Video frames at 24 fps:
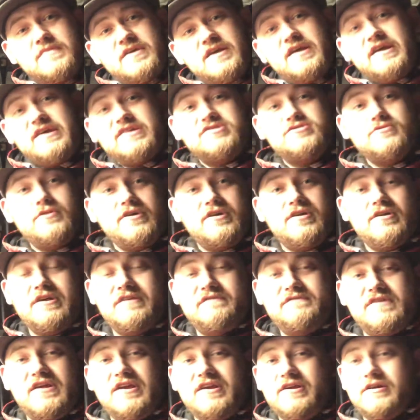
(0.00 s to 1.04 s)
Enjoy your
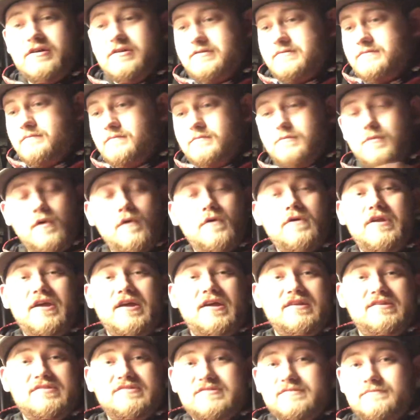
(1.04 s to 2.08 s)
evening, your
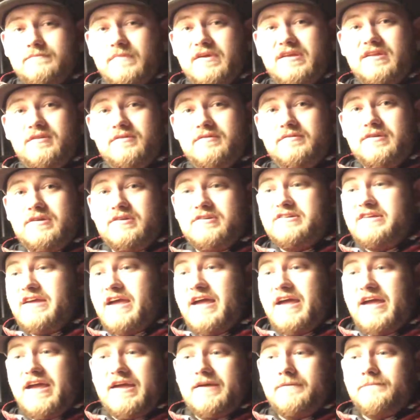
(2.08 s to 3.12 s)
morning, middle of your
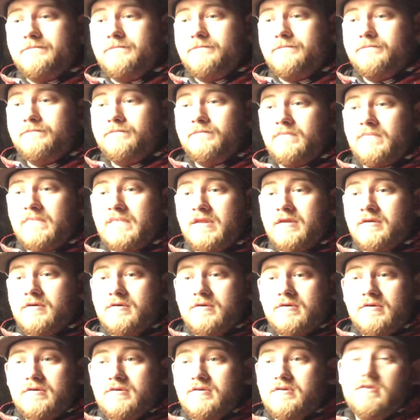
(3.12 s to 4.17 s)
day,
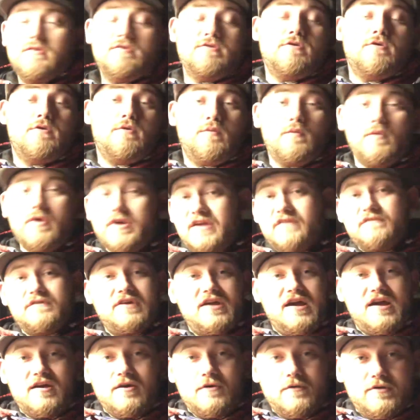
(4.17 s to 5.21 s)
whatever you
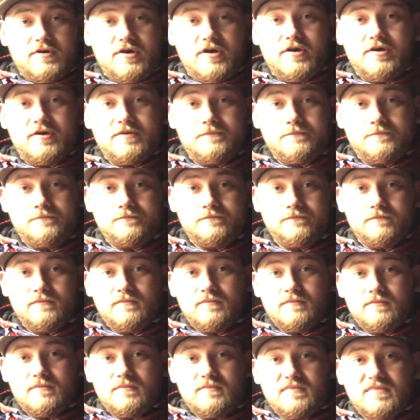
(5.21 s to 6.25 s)
got going on.
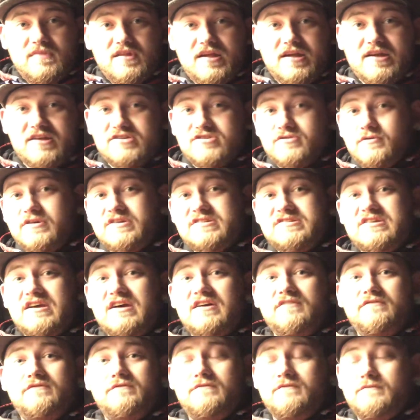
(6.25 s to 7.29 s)
Enjoy
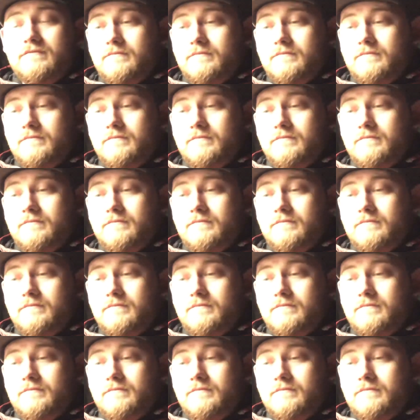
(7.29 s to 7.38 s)
yourself.